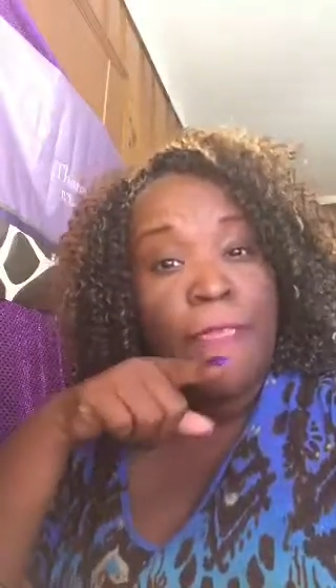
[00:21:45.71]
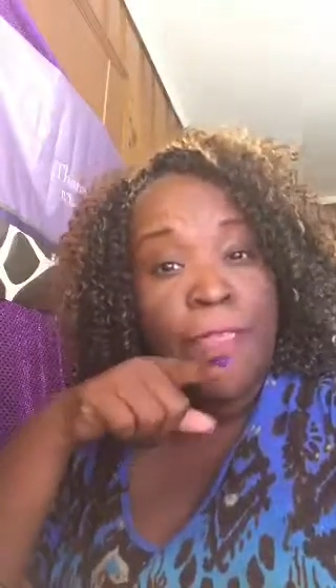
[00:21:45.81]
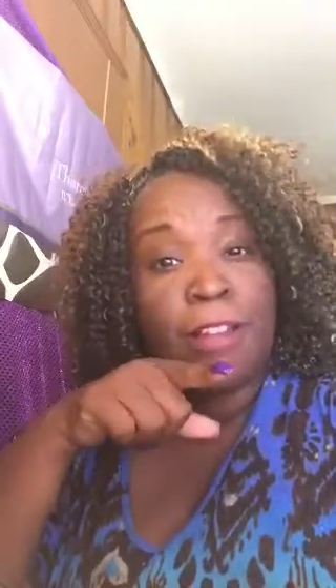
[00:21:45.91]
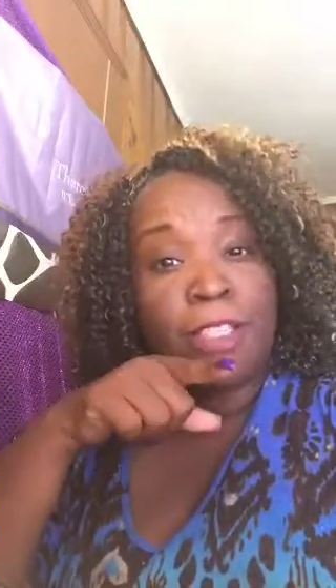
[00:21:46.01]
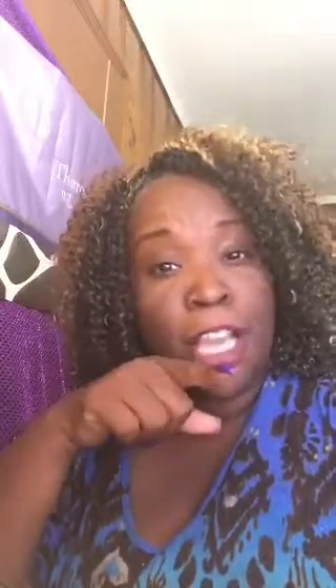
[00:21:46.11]

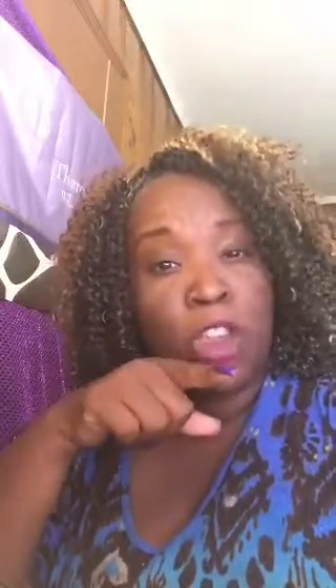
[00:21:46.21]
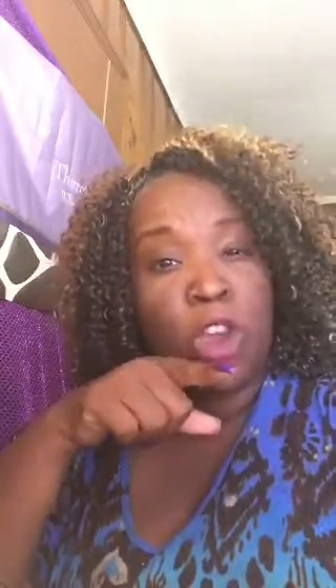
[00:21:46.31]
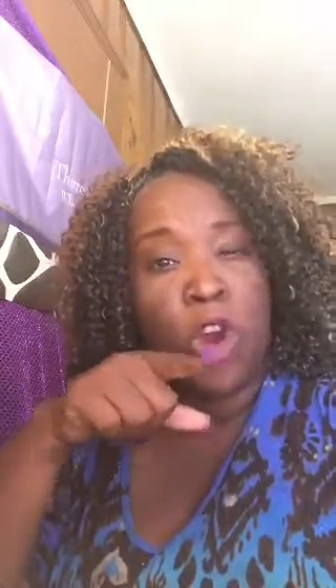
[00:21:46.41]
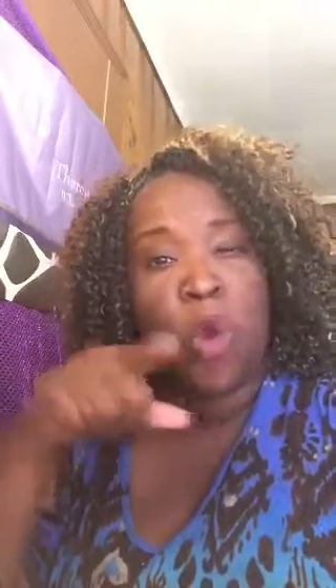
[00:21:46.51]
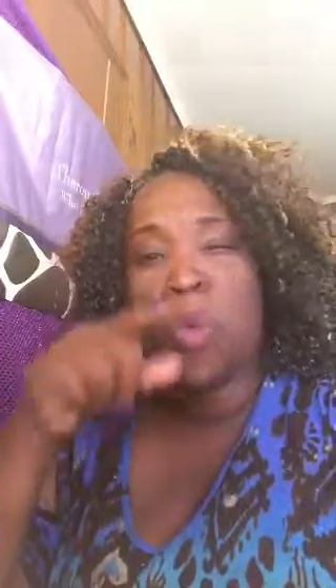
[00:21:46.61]
They'll tell you,
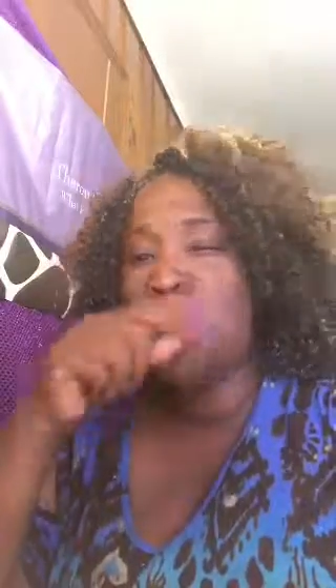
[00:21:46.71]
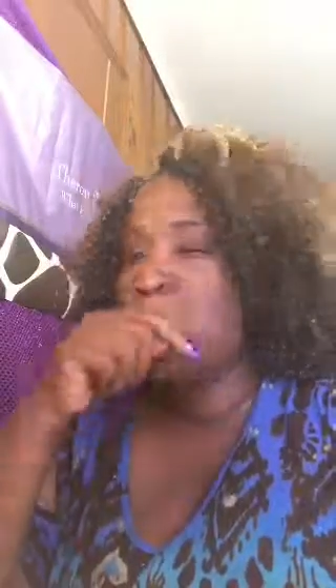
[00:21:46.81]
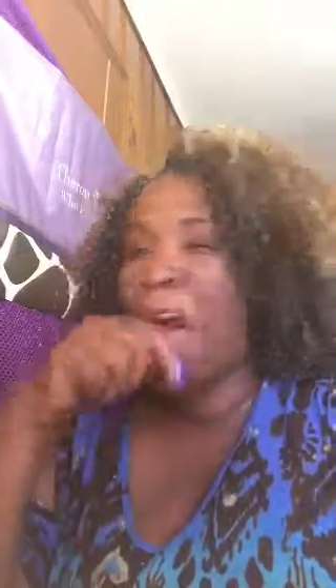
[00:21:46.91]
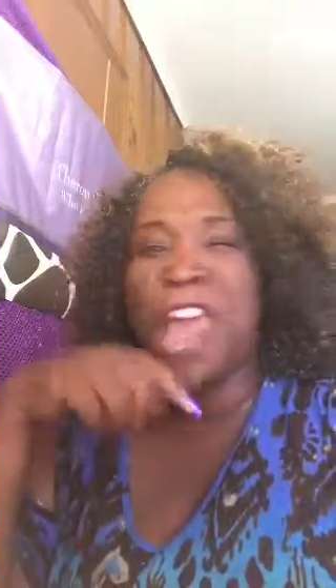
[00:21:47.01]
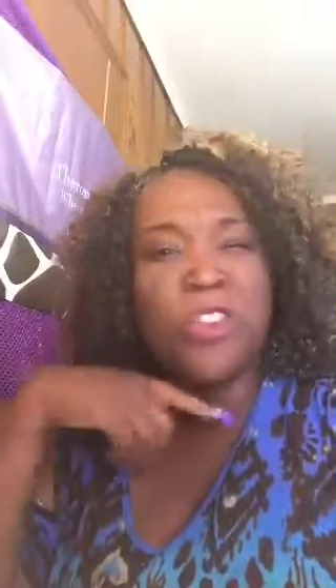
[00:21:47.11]
girl,
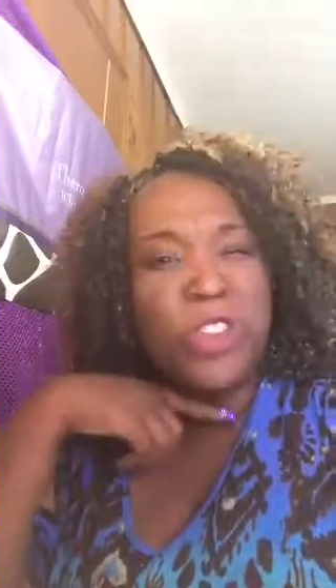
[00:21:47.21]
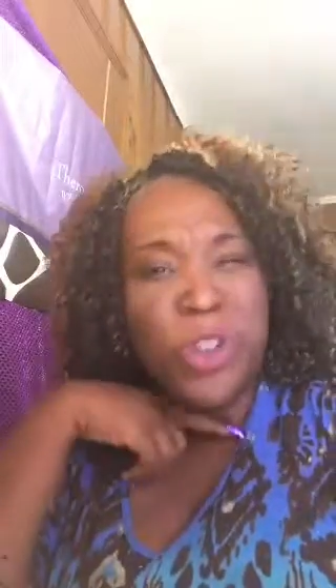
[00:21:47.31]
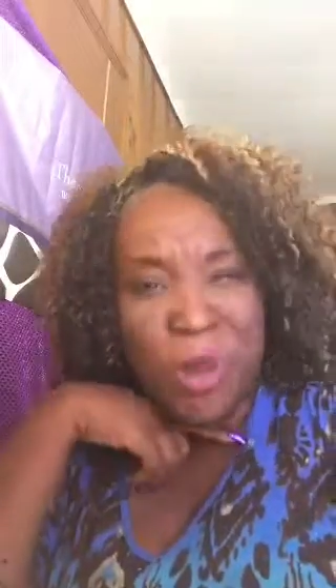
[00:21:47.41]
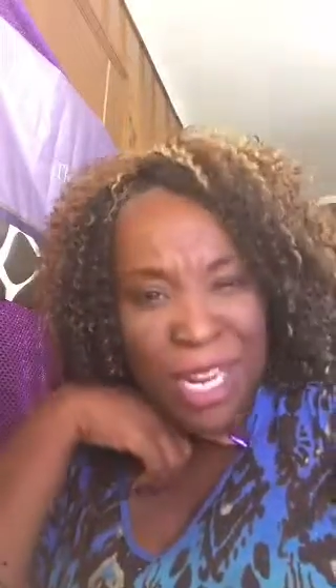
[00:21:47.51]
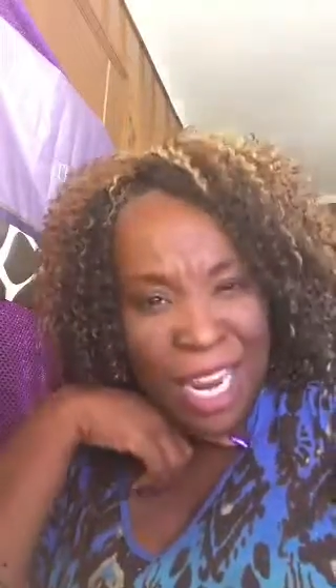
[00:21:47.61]
why are you
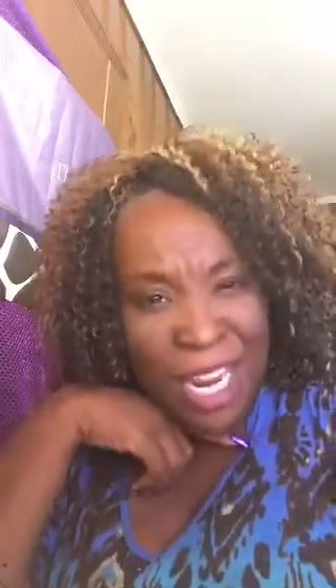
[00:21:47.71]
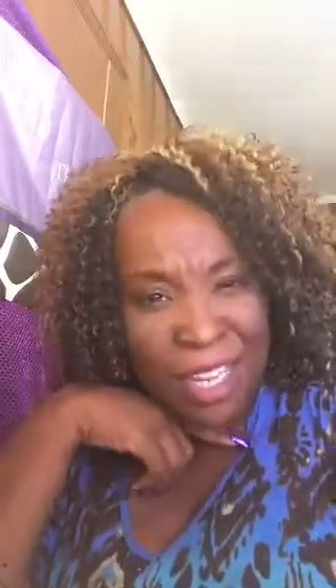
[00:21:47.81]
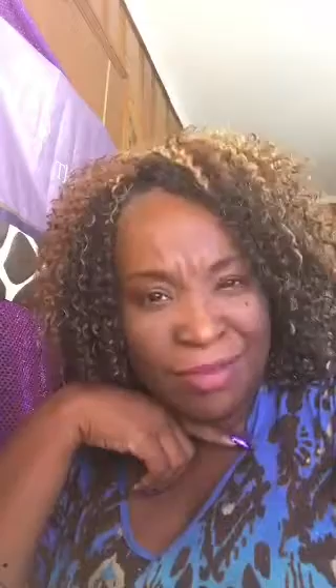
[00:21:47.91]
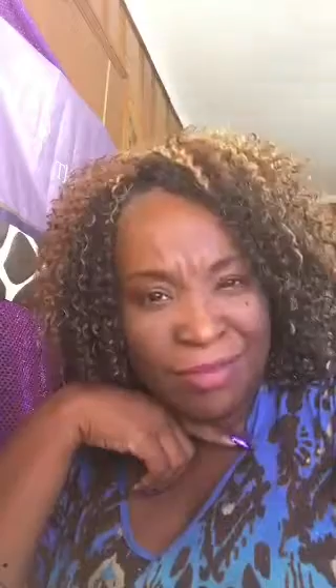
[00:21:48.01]
doing that?